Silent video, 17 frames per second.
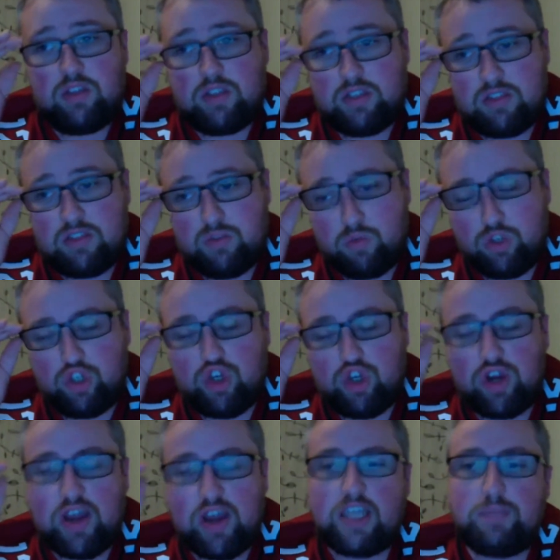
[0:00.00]
What's your
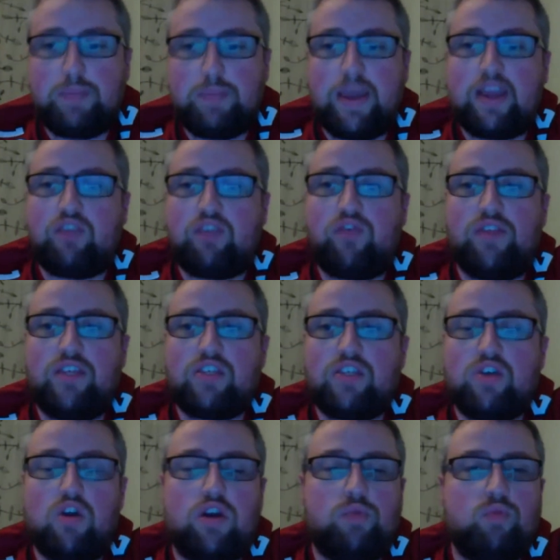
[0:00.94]
guys' picks for this
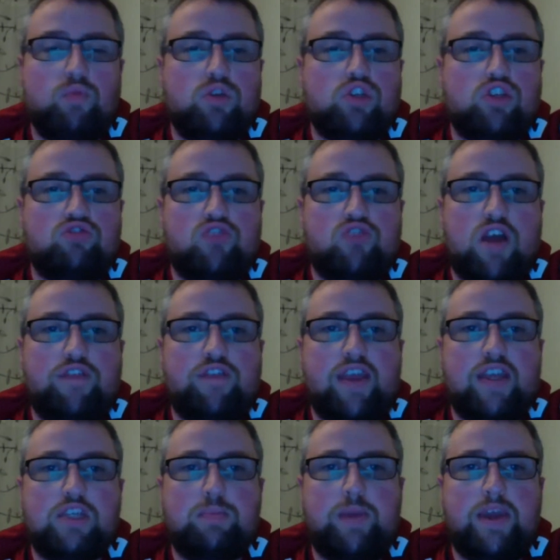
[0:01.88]
card, and what's your
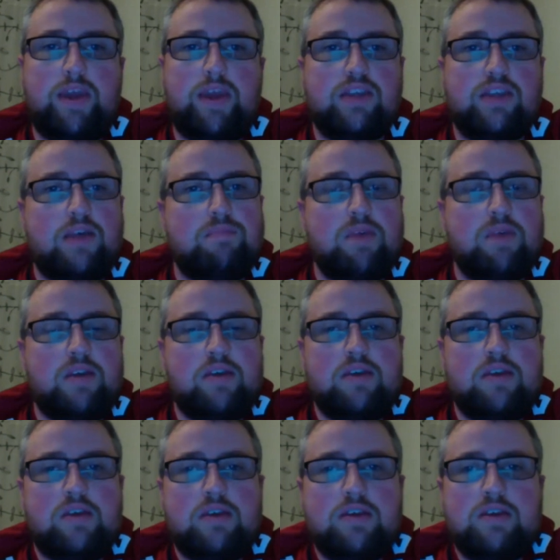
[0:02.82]
DraftKings picks? I
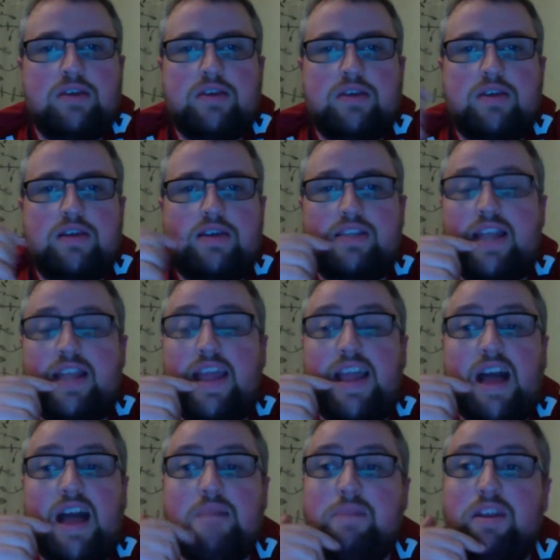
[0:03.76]

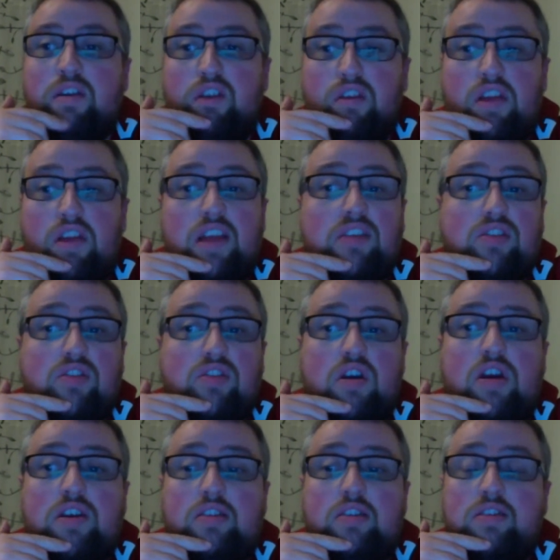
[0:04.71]
made a great
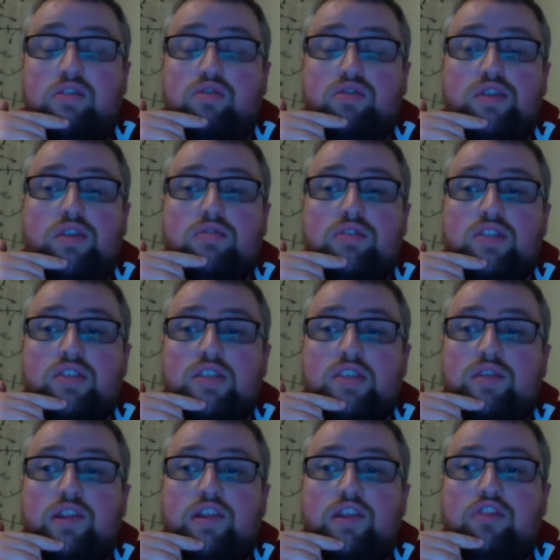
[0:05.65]
start to
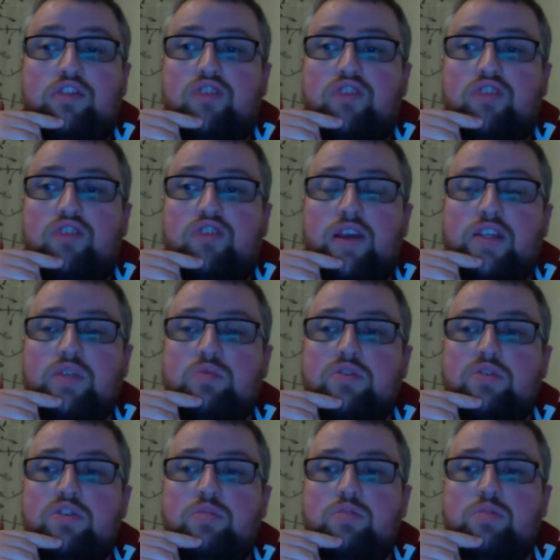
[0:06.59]
2017 on DraftKings. I won
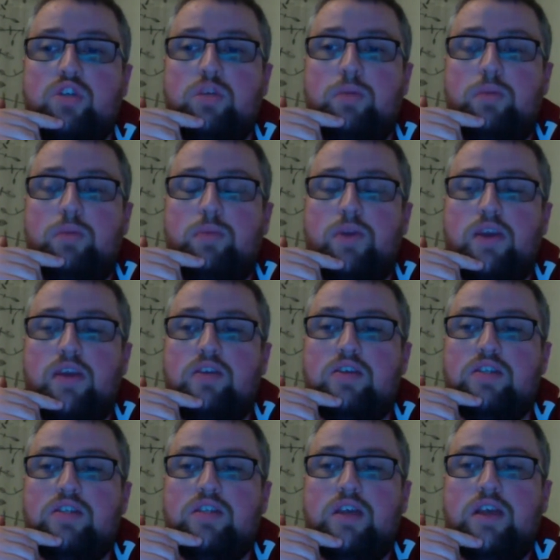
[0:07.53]
some
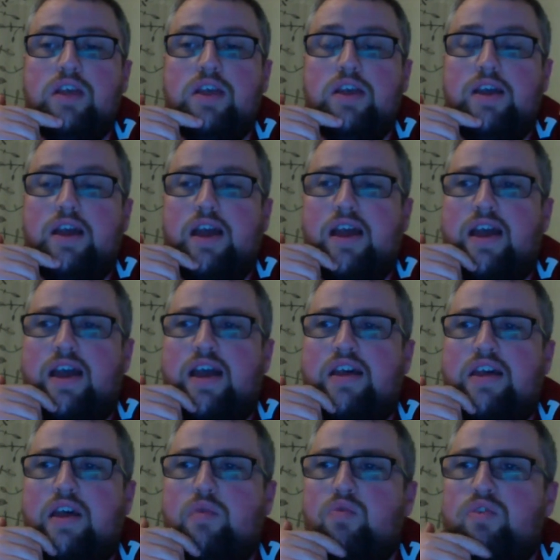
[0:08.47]
GPPs.
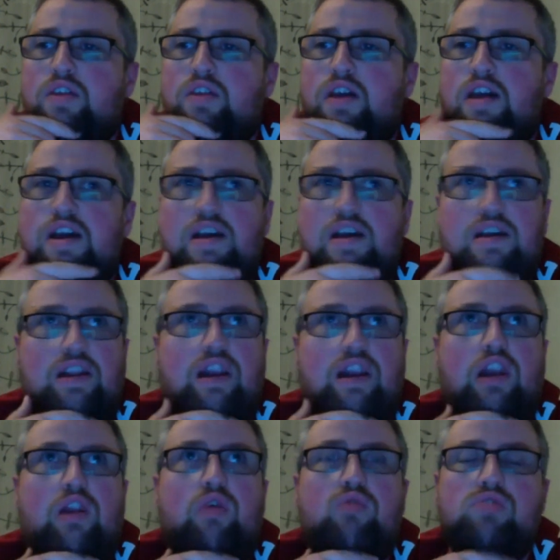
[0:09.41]
I won
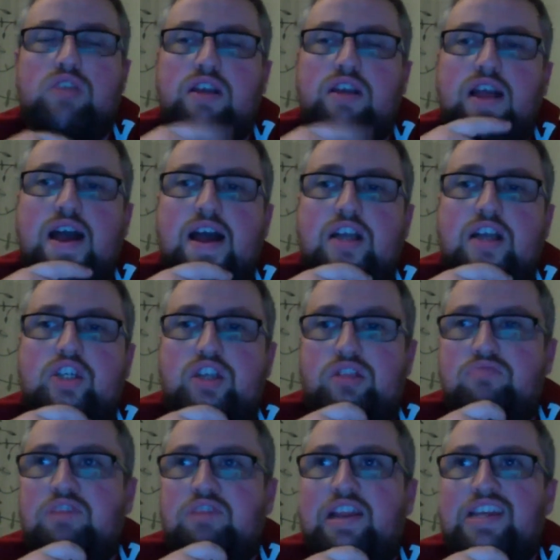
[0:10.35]
loads of cash,
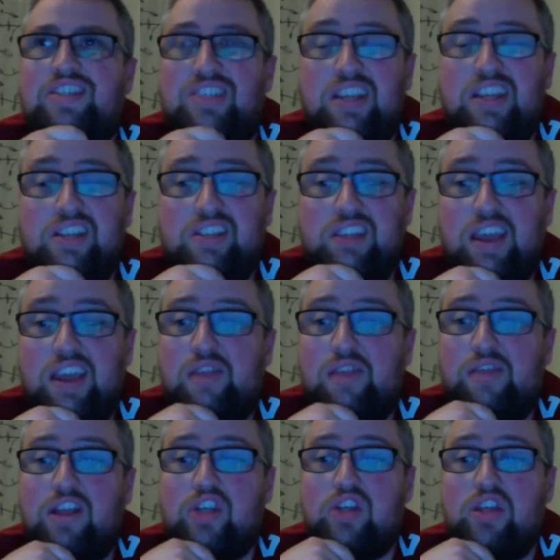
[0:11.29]
and really since then I've
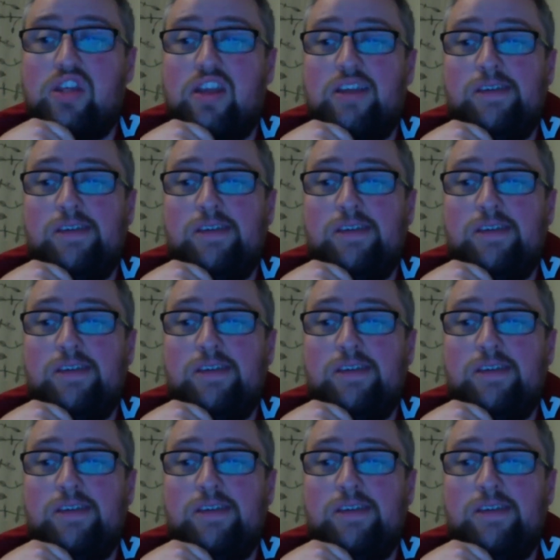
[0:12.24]
actually